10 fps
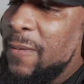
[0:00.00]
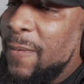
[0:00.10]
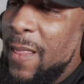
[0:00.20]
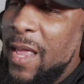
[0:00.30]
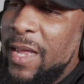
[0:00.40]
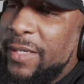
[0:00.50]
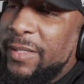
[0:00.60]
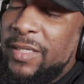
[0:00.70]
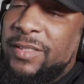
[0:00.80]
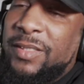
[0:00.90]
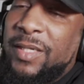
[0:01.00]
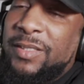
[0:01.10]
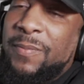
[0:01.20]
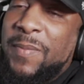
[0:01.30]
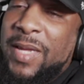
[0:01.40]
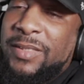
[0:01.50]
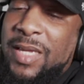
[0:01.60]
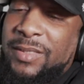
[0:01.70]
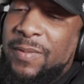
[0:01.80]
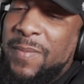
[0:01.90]
like, it's amazing
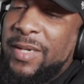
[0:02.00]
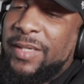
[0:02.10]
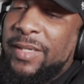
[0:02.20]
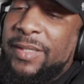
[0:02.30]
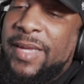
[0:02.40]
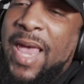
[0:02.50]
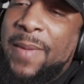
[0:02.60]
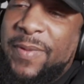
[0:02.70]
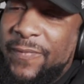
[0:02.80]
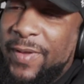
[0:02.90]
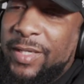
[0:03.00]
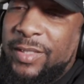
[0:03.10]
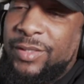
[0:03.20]
how somebody can captivate